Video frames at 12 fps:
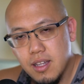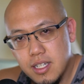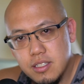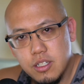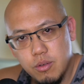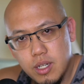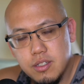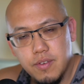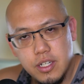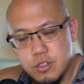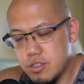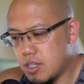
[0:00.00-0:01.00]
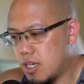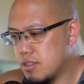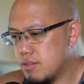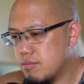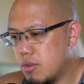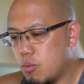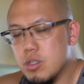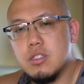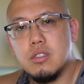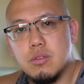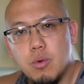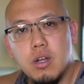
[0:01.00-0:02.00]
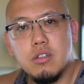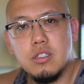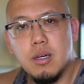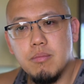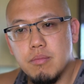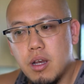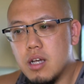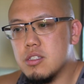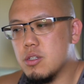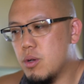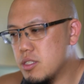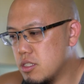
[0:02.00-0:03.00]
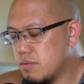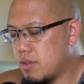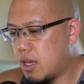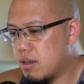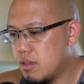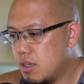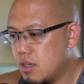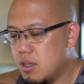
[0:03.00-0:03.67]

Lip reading: and less aggressive exercise. What are some consequences of that?